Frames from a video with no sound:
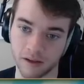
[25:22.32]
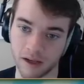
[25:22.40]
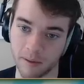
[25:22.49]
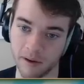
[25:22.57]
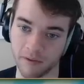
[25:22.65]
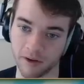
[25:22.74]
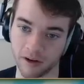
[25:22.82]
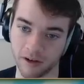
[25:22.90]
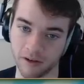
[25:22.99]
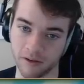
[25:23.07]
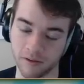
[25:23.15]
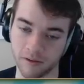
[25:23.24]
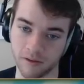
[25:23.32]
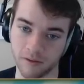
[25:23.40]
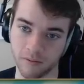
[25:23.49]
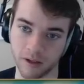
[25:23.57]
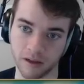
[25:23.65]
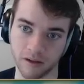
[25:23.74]
I'm never gonna use
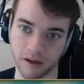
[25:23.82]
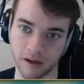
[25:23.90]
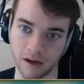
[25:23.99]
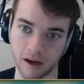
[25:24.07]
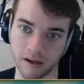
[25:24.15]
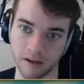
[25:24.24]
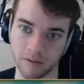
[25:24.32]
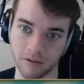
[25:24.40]
wait, I, I did